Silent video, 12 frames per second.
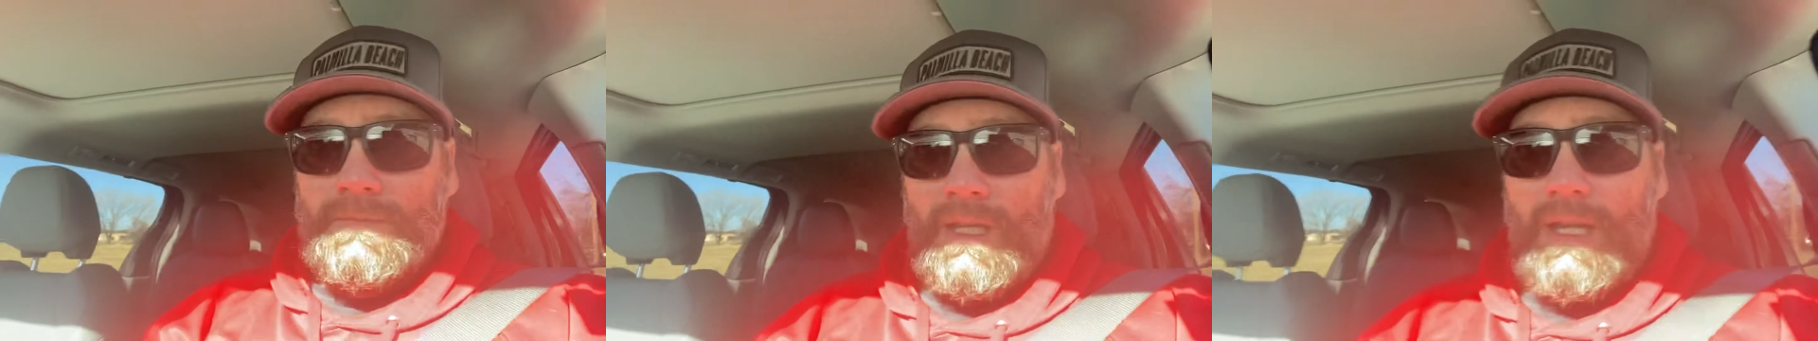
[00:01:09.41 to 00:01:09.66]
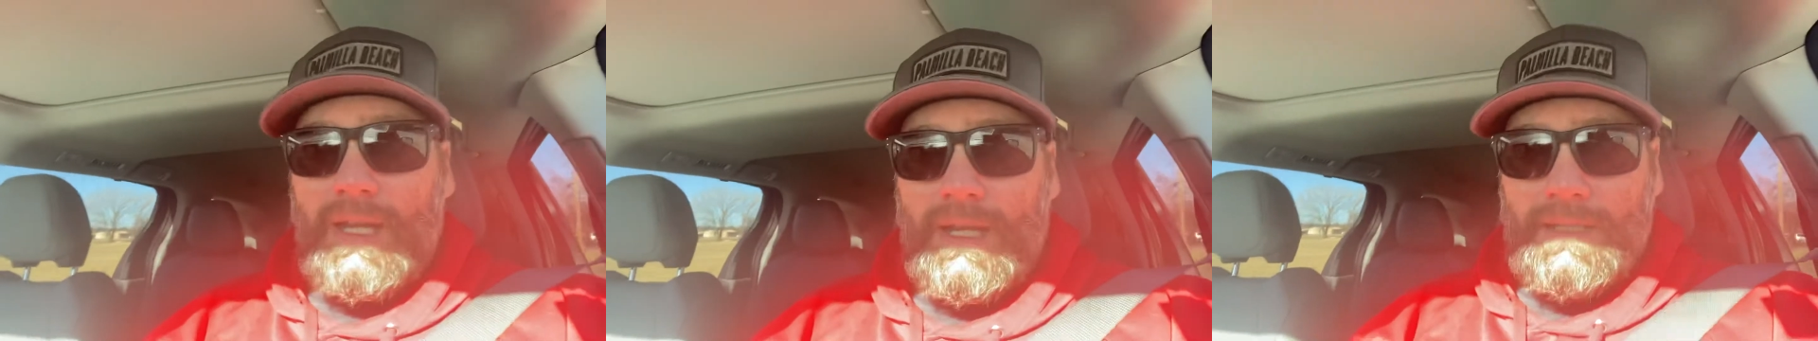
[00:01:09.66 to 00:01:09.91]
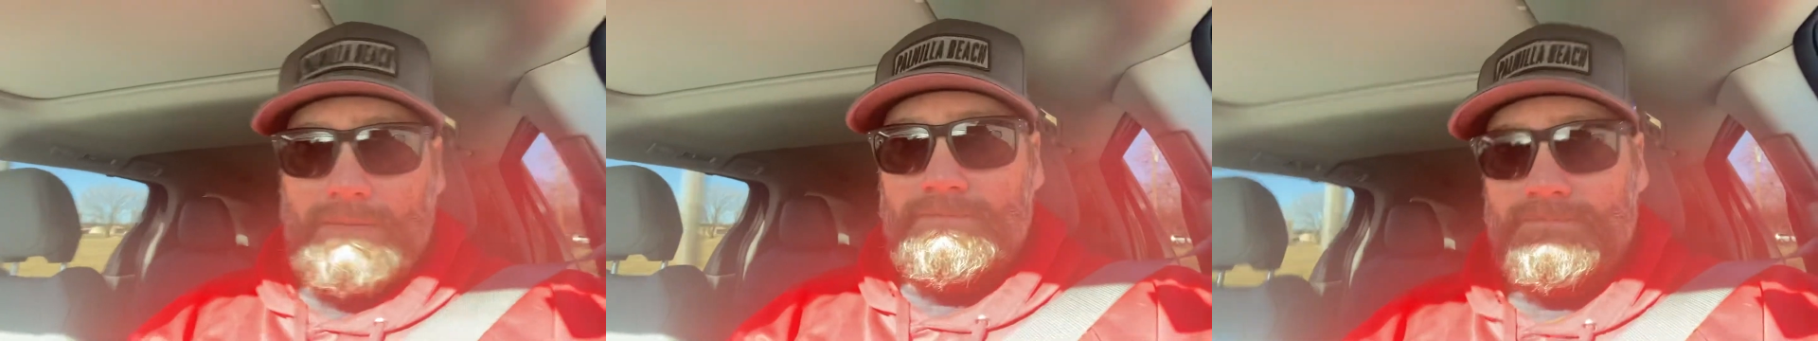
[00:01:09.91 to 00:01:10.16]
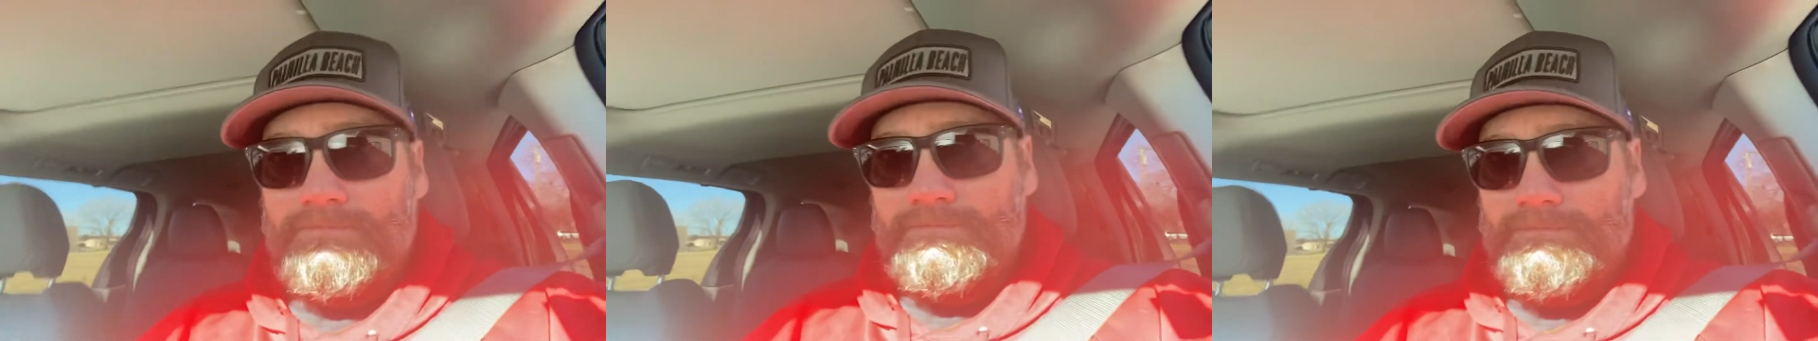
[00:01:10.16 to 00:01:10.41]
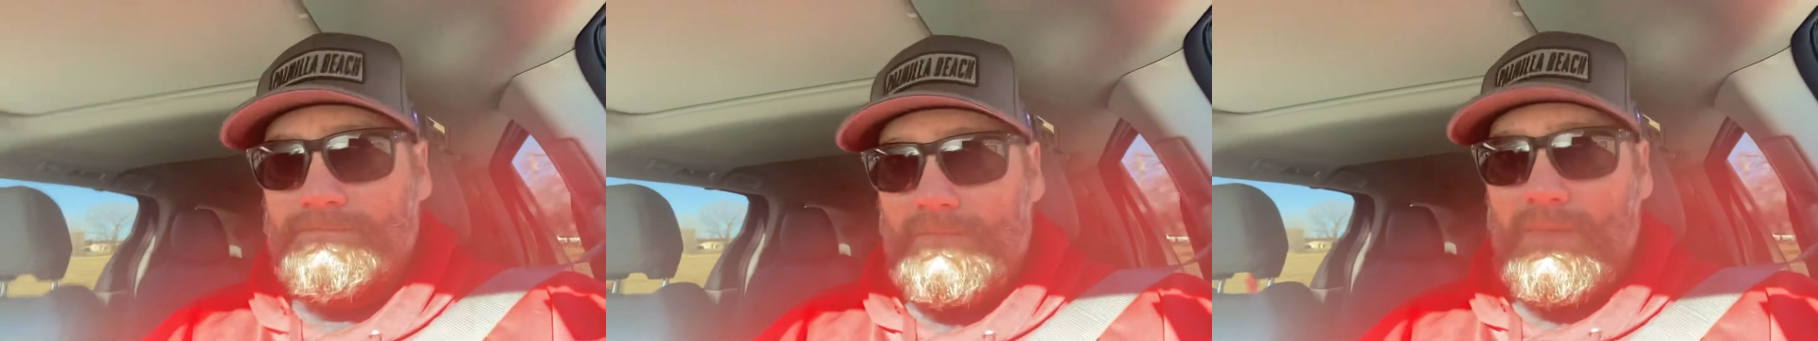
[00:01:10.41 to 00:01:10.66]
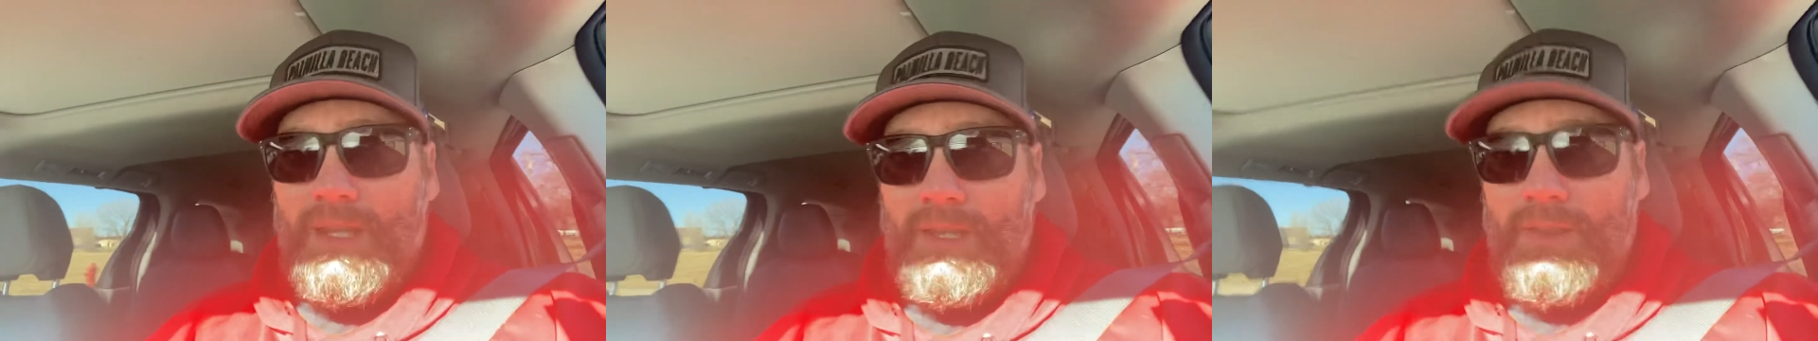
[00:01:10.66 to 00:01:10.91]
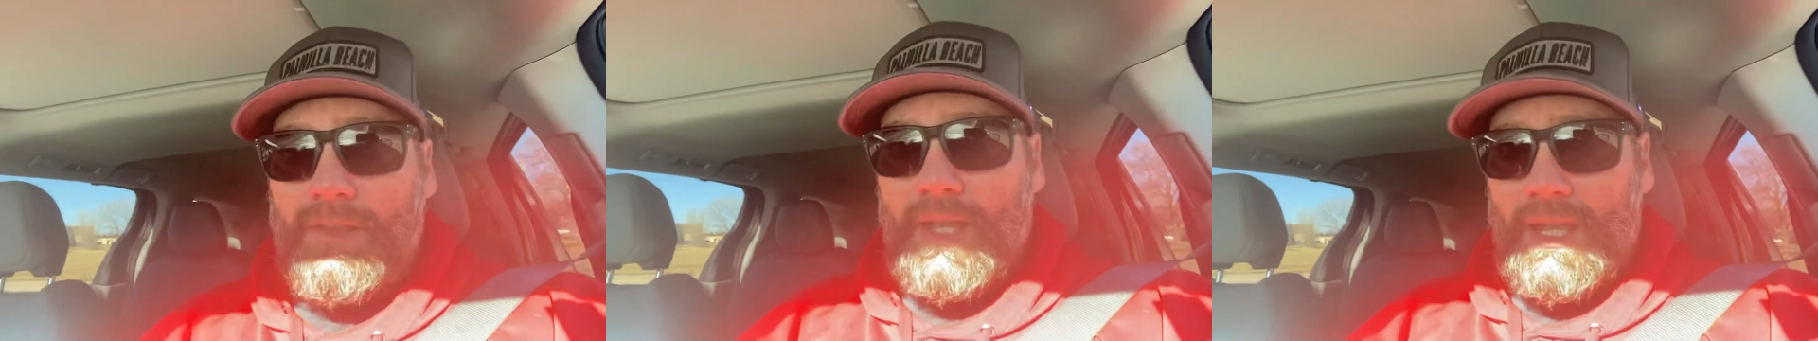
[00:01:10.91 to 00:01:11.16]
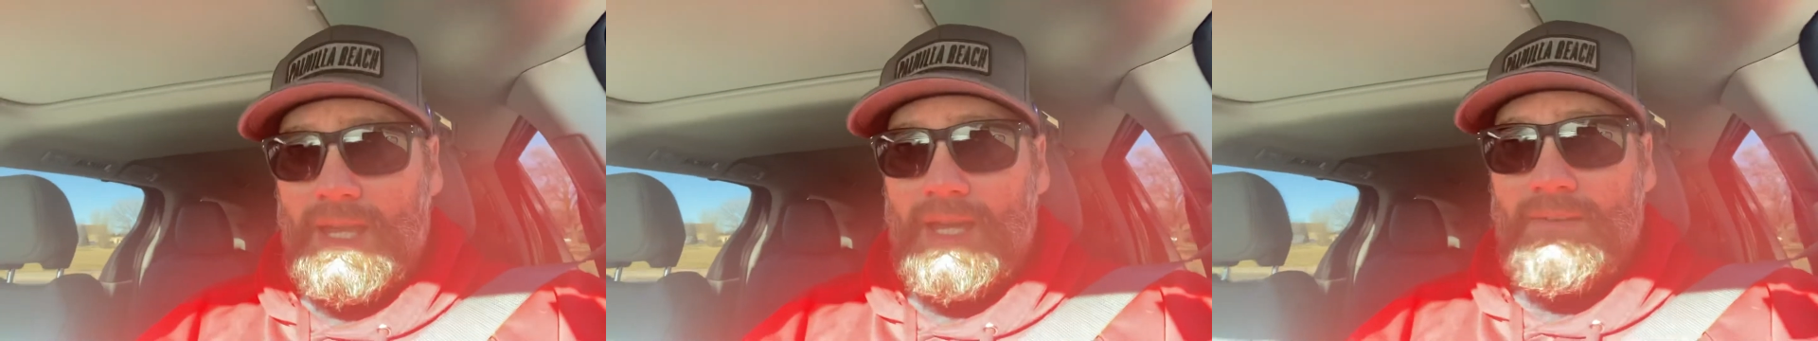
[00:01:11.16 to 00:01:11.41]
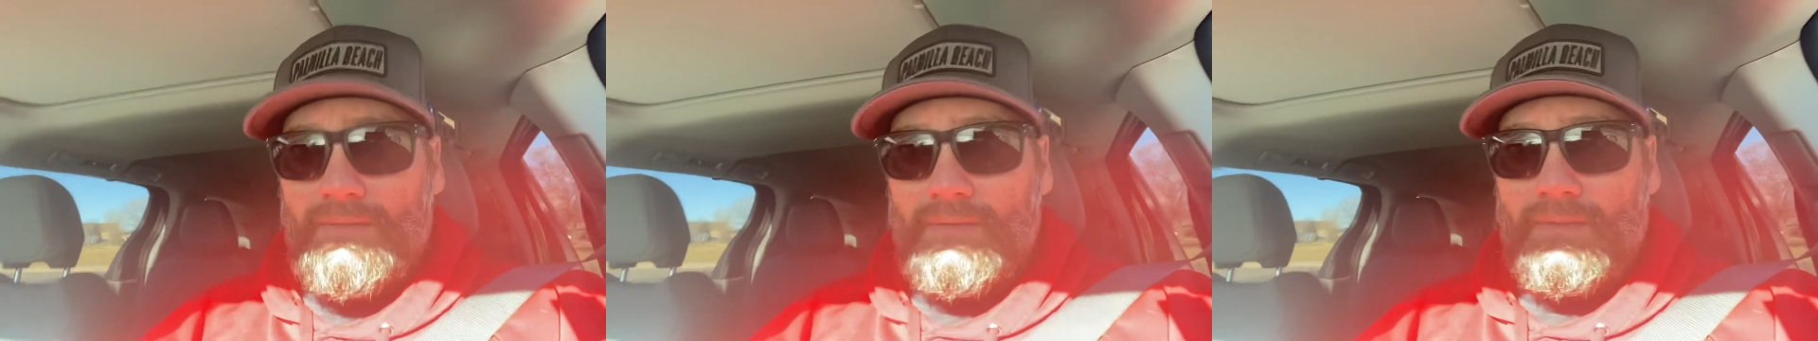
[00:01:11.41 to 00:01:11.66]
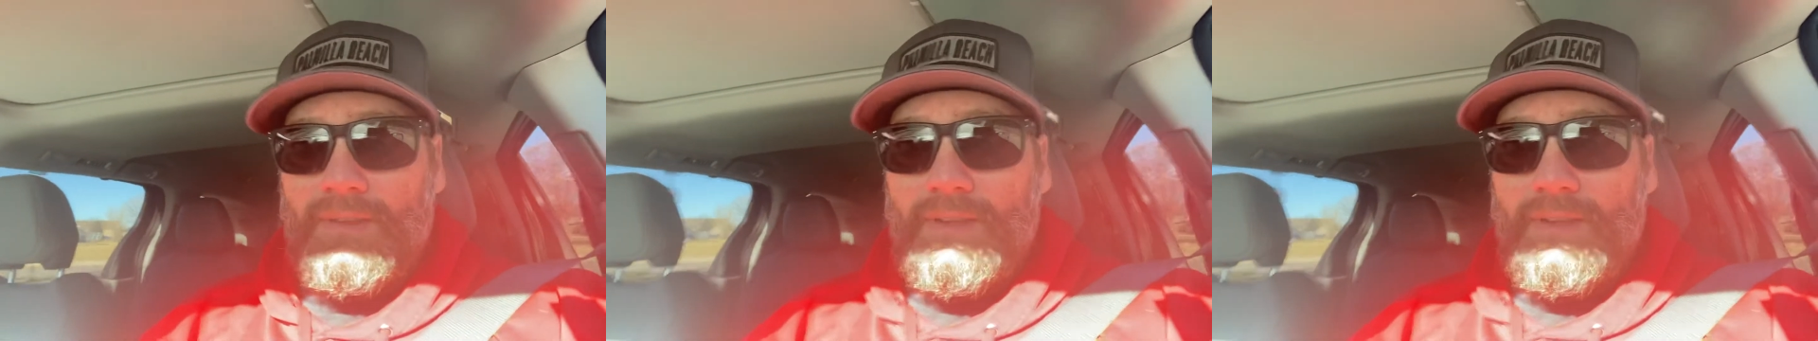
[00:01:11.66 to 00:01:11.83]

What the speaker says: They have